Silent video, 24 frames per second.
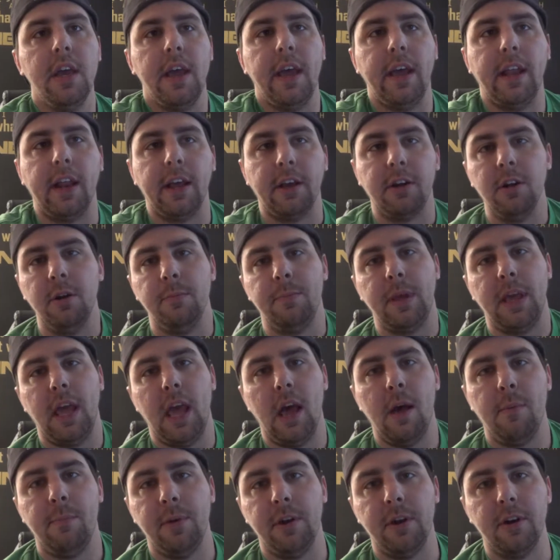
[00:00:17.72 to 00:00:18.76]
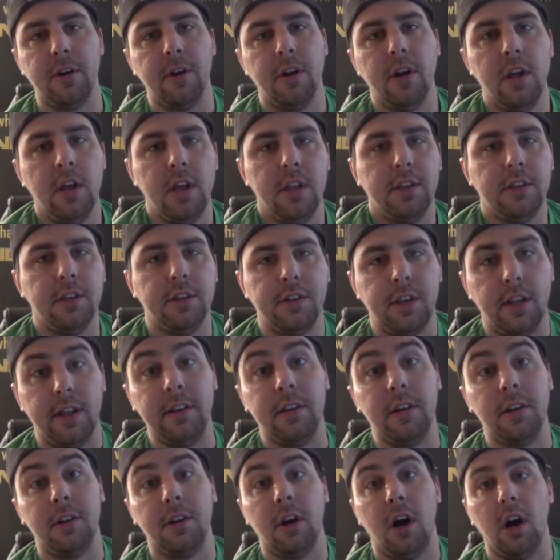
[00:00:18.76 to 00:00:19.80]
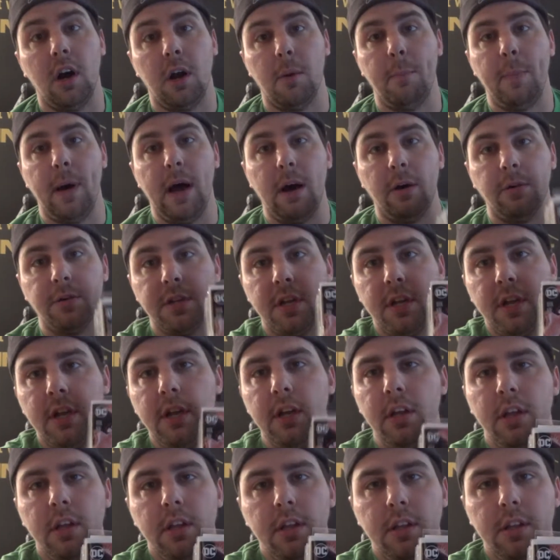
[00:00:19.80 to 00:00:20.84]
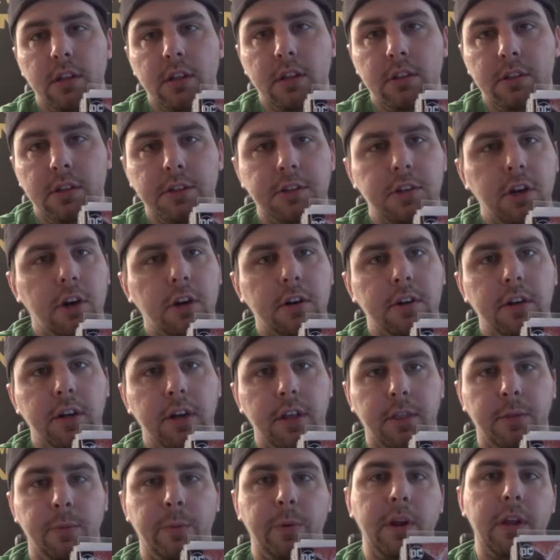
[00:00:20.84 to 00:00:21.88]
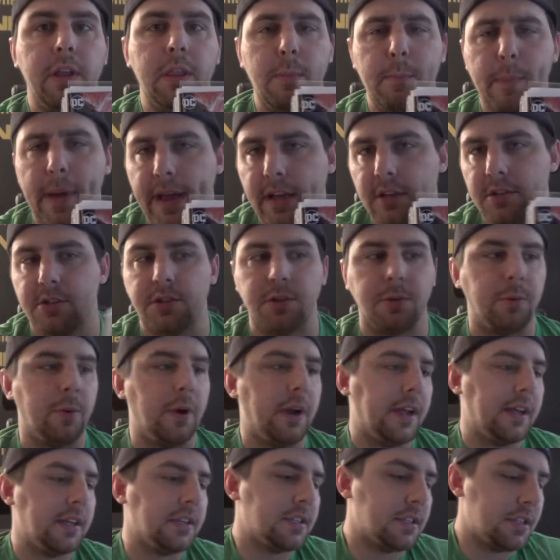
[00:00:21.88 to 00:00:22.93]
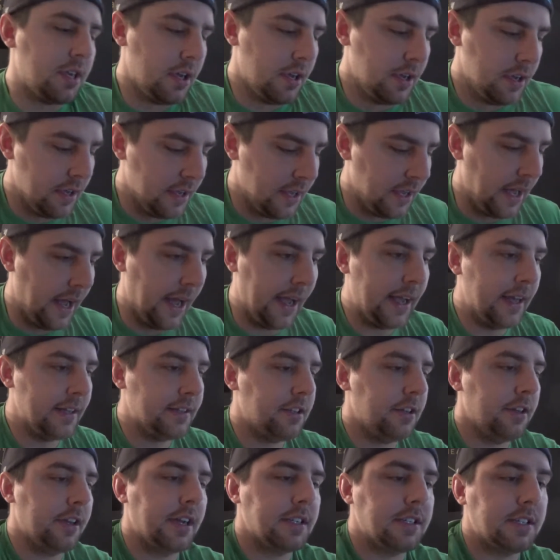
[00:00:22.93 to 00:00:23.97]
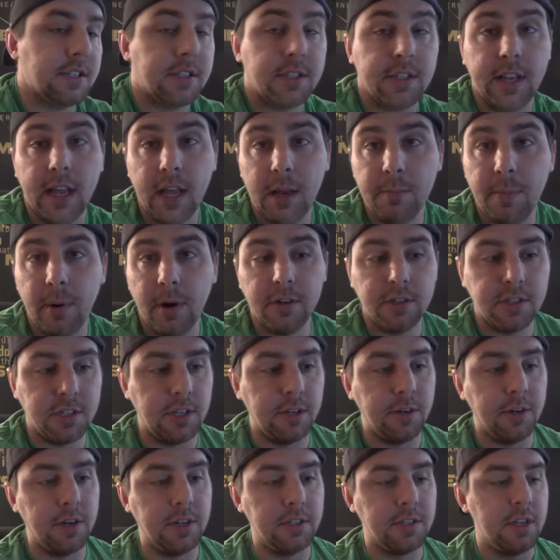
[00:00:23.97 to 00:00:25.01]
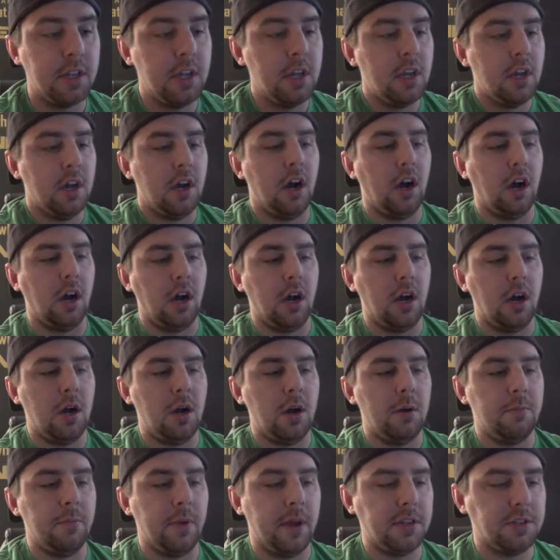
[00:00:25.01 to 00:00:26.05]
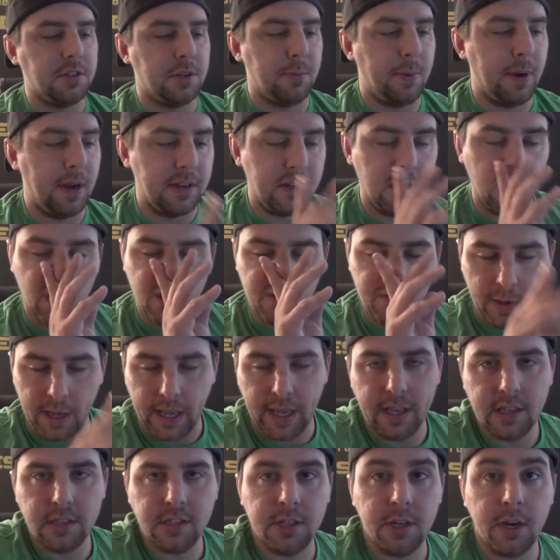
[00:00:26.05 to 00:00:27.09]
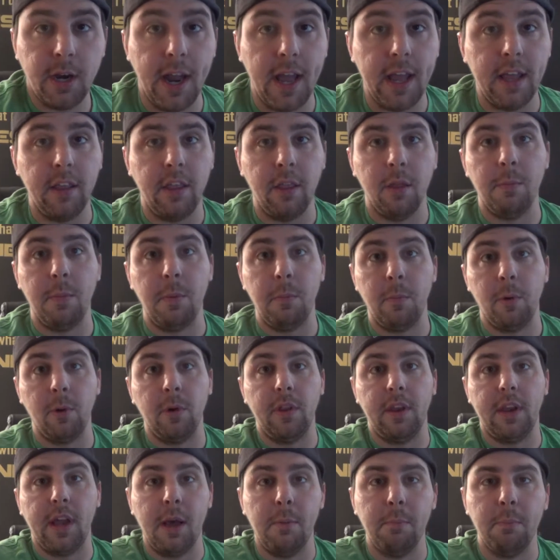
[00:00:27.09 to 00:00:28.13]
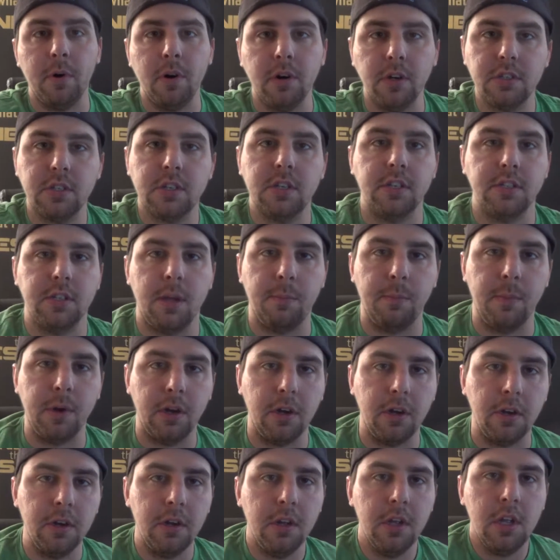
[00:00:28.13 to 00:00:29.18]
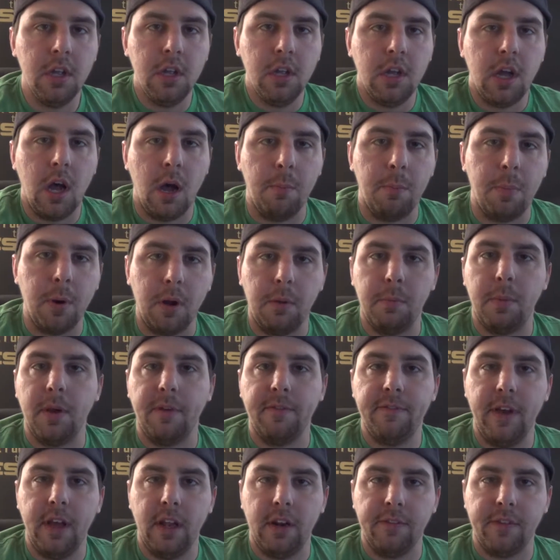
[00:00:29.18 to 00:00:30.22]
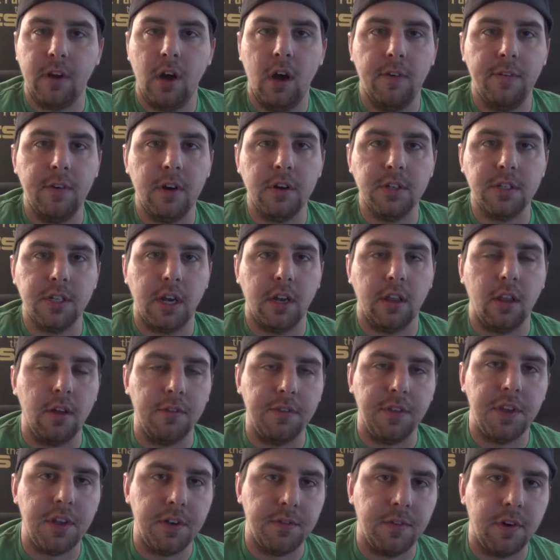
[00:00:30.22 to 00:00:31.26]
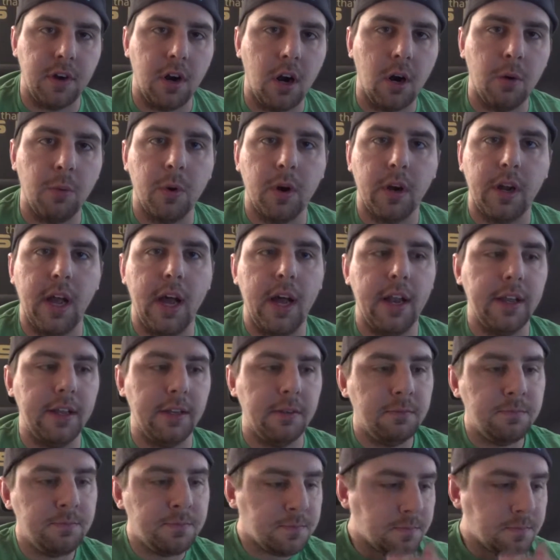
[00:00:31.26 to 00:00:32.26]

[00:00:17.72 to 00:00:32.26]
and I couldn't be happier than to talk about The Dark Knight 3, The Master Race. I gotta tell you guys, it's a 9-part series. As you can probably tell on my hands there, I had a little bit more than 9 books because I'm a pretty big fan of covers and I love the different artwork on it.